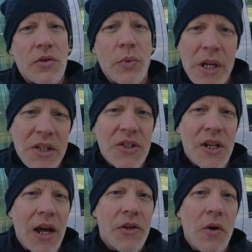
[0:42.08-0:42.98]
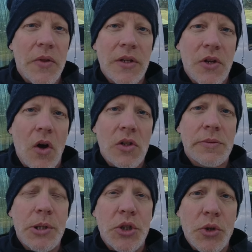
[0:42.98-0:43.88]
The reason I know this all
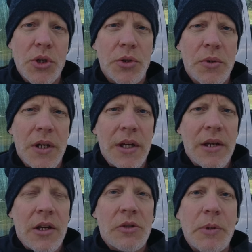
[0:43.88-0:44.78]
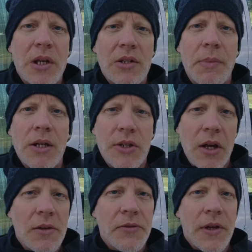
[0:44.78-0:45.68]
to be true is because
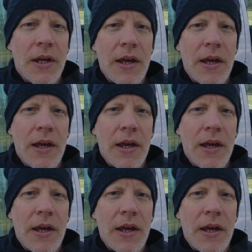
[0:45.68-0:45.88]
myself